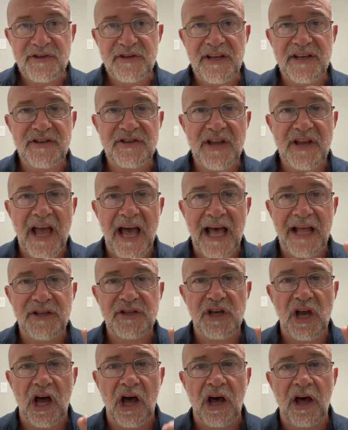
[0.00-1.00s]
says
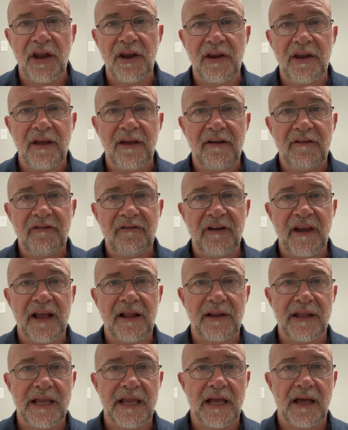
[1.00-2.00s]
God's
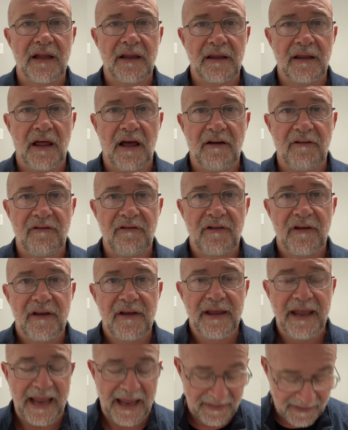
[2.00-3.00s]
unfailing love.
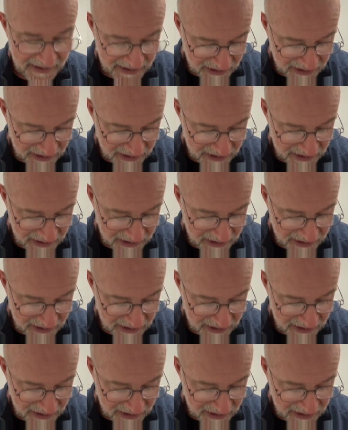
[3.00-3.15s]
And then